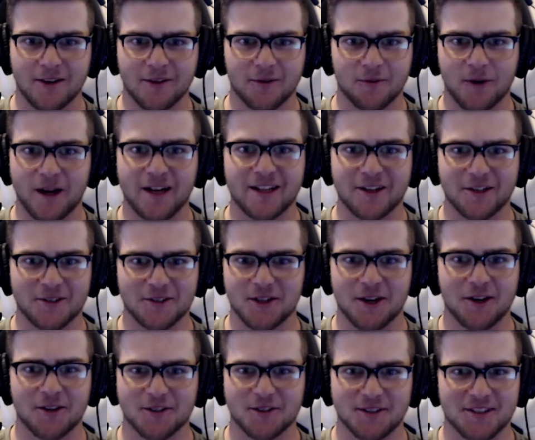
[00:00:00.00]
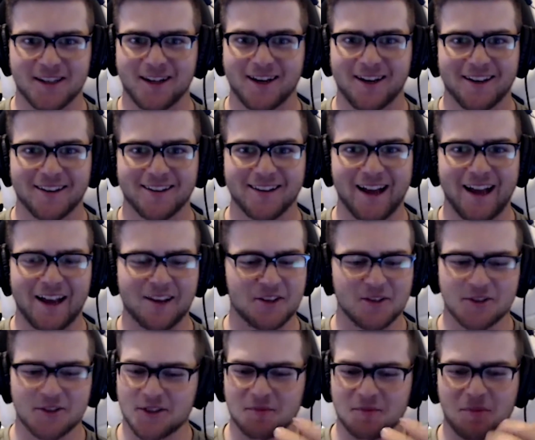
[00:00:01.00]
radio shows that, and you
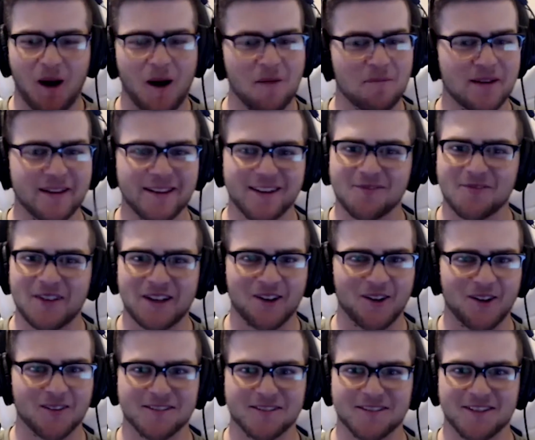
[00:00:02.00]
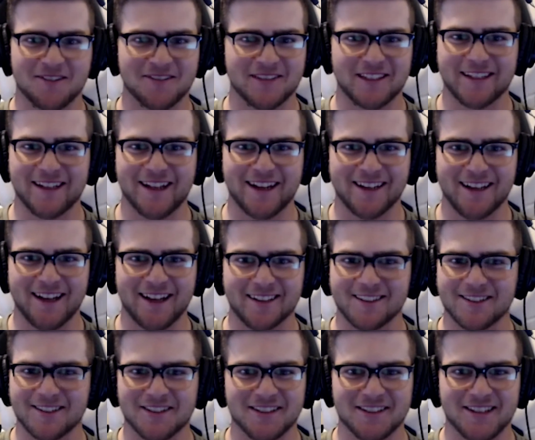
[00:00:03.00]
just pop in the middle of something, and it
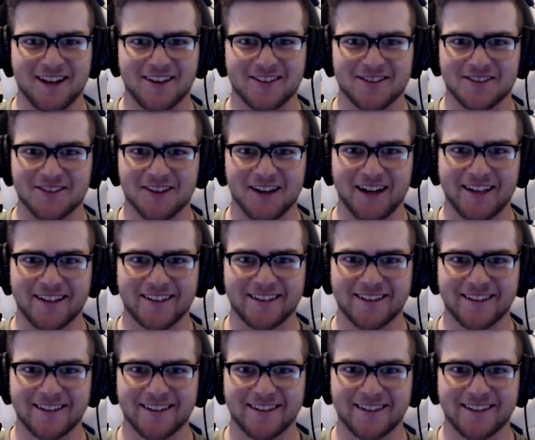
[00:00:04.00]
just sounds great.